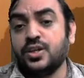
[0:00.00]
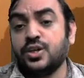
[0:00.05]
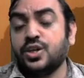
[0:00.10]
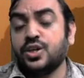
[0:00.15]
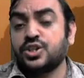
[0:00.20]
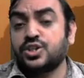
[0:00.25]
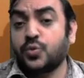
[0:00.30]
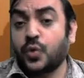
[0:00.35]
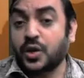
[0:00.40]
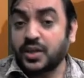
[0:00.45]

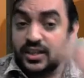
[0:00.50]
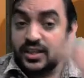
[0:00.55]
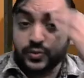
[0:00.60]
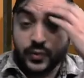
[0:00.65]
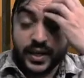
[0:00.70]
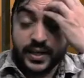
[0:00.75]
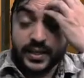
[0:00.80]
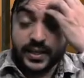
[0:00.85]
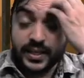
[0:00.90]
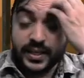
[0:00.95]
So what is
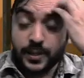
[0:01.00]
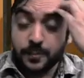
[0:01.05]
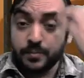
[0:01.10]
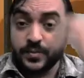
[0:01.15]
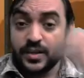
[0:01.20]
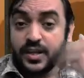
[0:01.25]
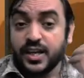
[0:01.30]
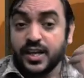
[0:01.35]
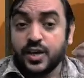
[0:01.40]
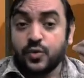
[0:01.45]
YTM?
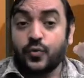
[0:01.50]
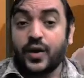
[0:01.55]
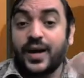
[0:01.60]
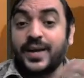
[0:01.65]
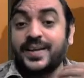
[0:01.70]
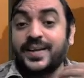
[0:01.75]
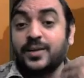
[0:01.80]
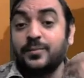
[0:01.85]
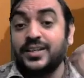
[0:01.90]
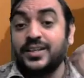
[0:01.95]

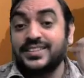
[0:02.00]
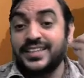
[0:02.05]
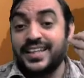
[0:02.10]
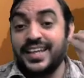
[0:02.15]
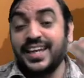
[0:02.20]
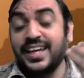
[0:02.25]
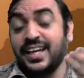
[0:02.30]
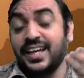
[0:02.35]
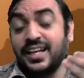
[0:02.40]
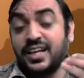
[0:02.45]
YTM is
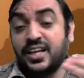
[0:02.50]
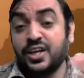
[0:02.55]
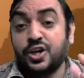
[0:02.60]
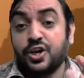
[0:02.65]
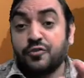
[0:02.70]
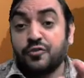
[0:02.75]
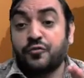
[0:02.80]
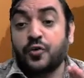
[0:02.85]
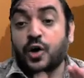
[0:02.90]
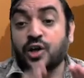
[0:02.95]
yield
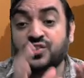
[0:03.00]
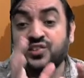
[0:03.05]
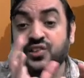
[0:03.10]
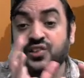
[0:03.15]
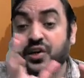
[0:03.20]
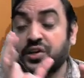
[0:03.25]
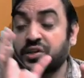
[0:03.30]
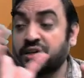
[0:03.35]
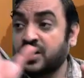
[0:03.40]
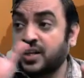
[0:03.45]
for
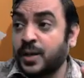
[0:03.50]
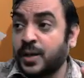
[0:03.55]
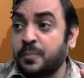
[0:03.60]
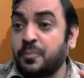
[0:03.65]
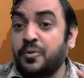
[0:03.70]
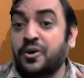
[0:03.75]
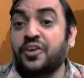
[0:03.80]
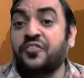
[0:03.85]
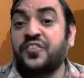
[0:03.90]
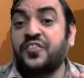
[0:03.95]
certain
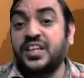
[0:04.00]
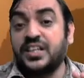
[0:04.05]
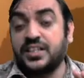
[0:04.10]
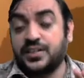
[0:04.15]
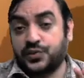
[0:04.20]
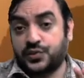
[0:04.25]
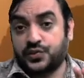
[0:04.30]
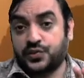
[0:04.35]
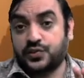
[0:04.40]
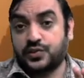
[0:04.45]
number of
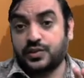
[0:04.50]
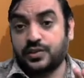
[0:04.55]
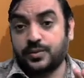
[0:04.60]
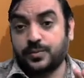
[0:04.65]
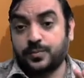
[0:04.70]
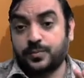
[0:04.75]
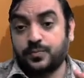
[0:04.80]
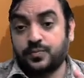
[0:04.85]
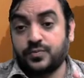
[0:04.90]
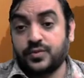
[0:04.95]
years.
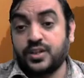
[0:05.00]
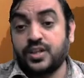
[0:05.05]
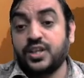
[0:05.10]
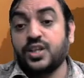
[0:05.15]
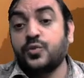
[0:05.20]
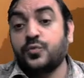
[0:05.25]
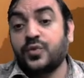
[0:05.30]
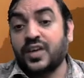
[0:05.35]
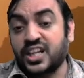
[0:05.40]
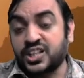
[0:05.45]

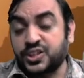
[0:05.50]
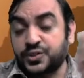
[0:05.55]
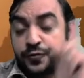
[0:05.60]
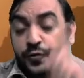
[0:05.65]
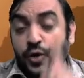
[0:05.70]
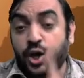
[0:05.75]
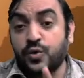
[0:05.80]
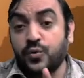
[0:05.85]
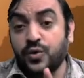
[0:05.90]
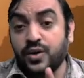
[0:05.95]
Whereas
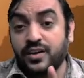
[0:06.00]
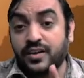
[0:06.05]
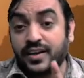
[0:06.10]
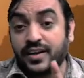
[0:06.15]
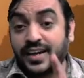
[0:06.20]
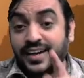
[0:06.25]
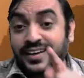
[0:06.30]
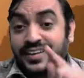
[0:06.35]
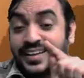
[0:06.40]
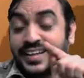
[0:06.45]
forward
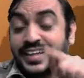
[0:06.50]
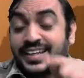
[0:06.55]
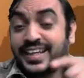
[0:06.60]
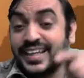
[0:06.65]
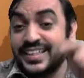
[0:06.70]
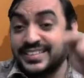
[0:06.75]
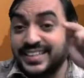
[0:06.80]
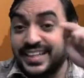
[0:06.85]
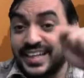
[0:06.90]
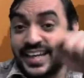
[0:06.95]
rate
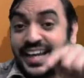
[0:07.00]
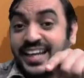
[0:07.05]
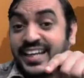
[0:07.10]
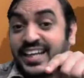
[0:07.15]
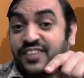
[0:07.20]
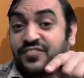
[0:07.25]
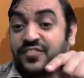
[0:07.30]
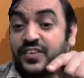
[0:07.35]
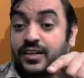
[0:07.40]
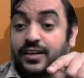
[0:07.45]
is the rate
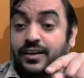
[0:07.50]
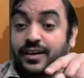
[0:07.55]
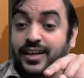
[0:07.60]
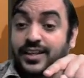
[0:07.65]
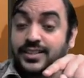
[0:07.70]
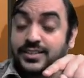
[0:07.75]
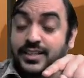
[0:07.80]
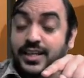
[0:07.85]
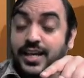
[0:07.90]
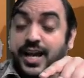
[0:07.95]
of
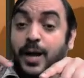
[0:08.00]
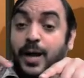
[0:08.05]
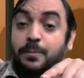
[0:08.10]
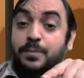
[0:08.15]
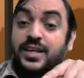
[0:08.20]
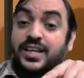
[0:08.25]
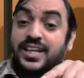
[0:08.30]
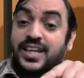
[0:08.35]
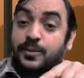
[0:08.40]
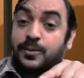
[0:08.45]
interest
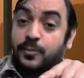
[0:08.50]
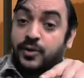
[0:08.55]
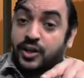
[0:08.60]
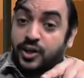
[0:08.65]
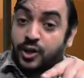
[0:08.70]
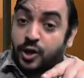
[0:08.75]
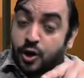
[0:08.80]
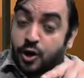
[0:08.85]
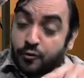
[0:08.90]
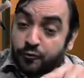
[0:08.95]

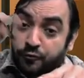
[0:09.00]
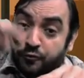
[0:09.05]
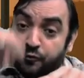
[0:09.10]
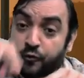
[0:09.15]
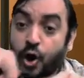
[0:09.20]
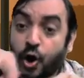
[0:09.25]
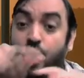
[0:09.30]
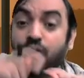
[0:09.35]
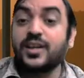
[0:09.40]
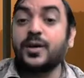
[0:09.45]
applicable
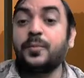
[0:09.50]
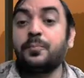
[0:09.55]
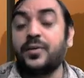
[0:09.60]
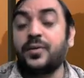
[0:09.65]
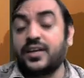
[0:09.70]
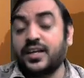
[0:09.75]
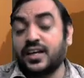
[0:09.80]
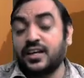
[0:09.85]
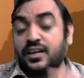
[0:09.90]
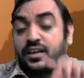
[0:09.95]
for a
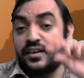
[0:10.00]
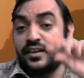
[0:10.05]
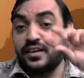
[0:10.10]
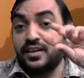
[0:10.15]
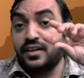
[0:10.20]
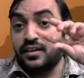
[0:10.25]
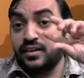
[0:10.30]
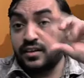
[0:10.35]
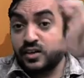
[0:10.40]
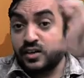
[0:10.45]
particular
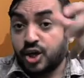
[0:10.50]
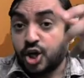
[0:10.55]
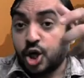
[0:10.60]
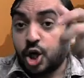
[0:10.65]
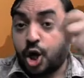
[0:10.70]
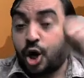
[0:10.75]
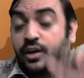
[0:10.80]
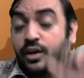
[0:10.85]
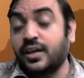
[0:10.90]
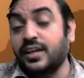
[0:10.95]
year
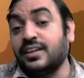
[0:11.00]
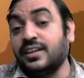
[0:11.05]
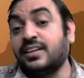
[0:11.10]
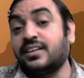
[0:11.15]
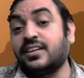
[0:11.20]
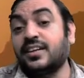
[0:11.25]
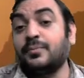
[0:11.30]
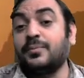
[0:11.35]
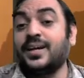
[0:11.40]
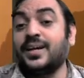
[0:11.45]
on an
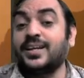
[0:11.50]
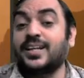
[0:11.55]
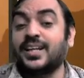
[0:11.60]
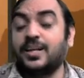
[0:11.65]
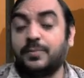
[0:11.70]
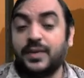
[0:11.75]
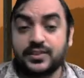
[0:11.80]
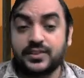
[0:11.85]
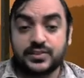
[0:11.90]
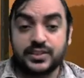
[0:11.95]
incremental
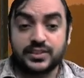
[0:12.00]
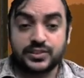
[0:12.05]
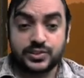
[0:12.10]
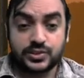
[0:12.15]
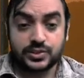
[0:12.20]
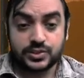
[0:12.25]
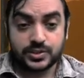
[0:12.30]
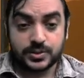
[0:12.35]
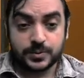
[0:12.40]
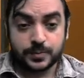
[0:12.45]

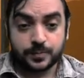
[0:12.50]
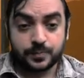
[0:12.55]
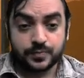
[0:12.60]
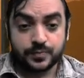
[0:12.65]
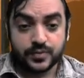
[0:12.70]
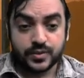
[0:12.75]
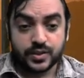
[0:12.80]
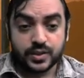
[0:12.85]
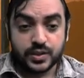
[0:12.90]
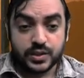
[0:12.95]
basis.
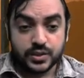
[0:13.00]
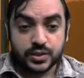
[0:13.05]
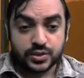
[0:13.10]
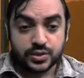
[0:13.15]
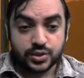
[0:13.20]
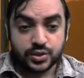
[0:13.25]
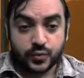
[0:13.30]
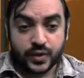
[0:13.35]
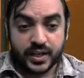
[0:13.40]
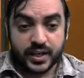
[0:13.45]

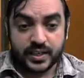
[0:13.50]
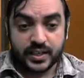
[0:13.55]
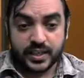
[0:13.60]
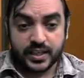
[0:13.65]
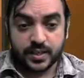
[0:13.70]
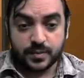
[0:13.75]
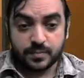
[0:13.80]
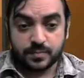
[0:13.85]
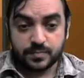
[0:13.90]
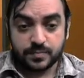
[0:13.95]
So
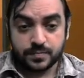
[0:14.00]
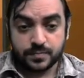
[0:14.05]
YTM